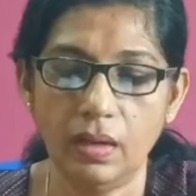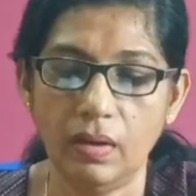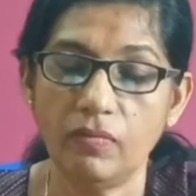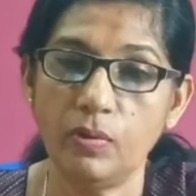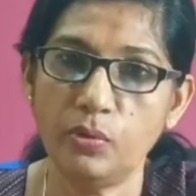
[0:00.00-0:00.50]

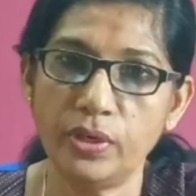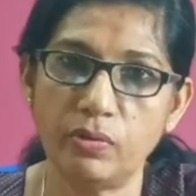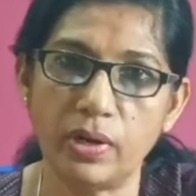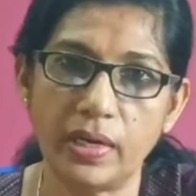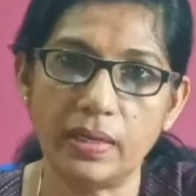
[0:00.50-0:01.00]
fluid
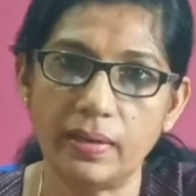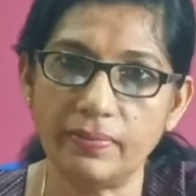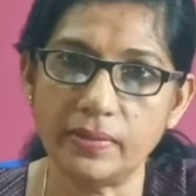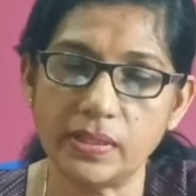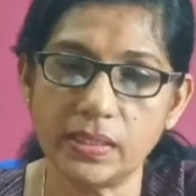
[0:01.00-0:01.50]
volume
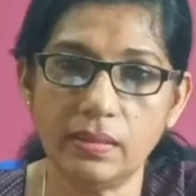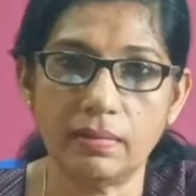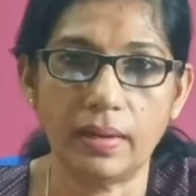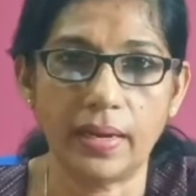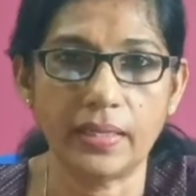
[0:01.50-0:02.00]
deficit
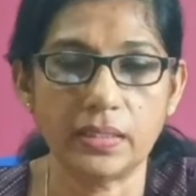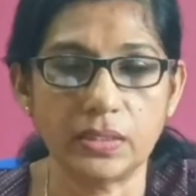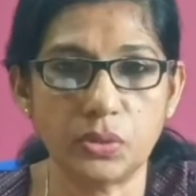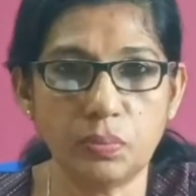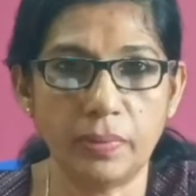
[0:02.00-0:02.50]

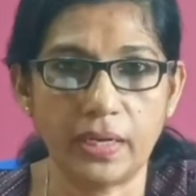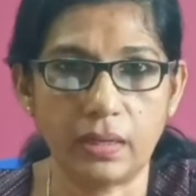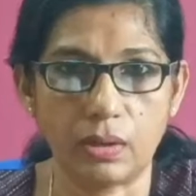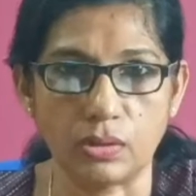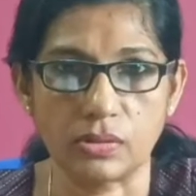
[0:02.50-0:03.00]
related to
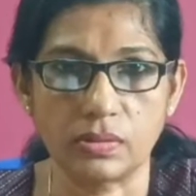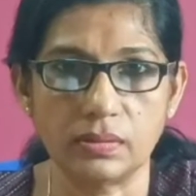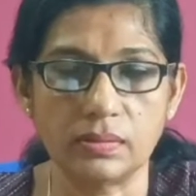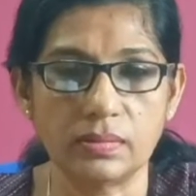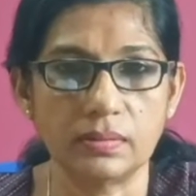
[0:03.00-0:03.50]
blood loss.
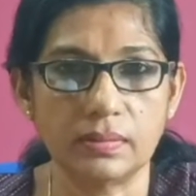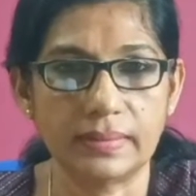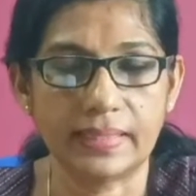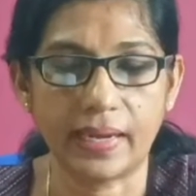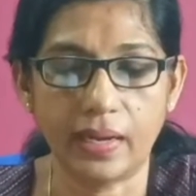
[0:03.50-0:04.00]

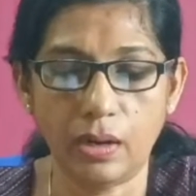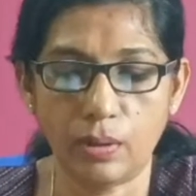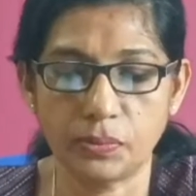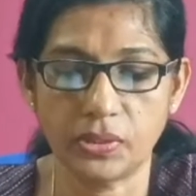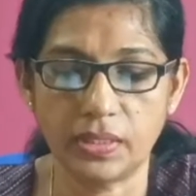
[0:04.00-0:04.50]
Second
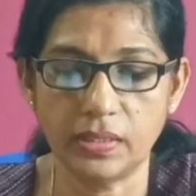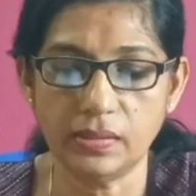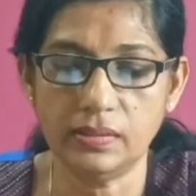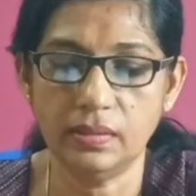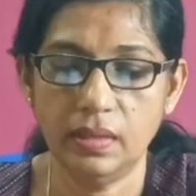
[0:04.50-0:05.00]
option
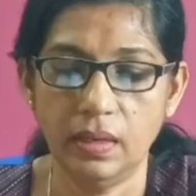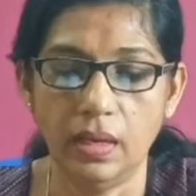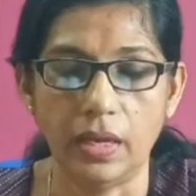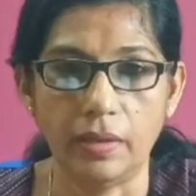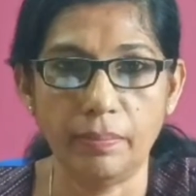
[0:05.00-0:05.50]
is
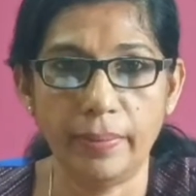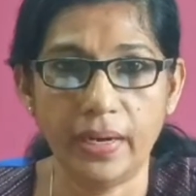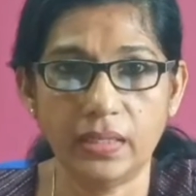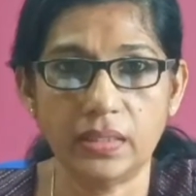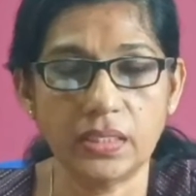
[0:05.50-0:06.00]

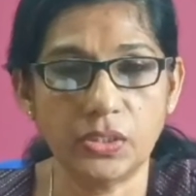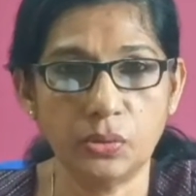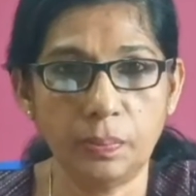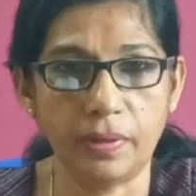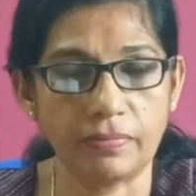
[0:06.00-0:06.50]
impaired
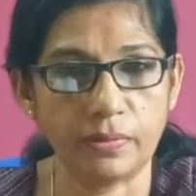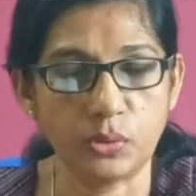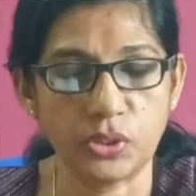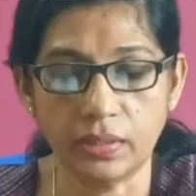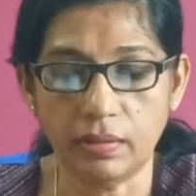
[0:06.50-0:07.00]
tissue
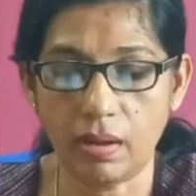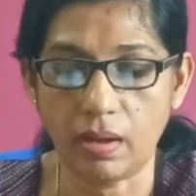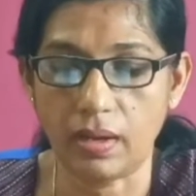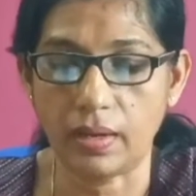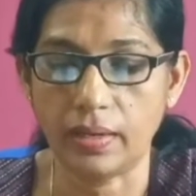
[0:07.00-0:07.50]
perfusion
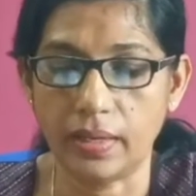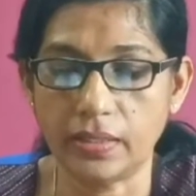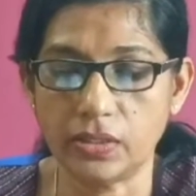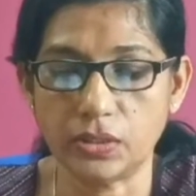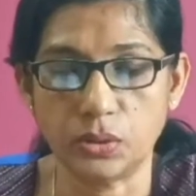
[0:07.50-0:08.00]

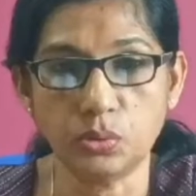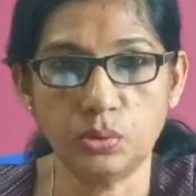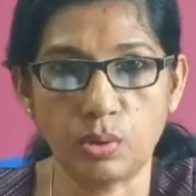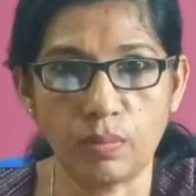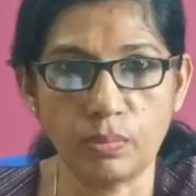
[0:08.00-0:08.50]
related to
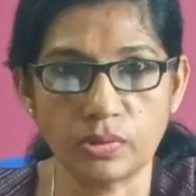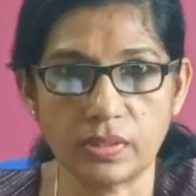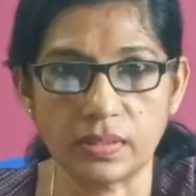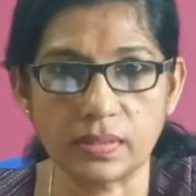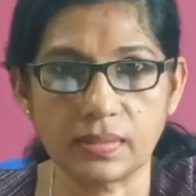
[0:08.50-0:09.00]

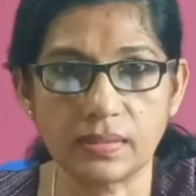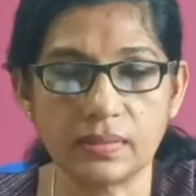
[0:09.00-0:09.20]
thrombosis.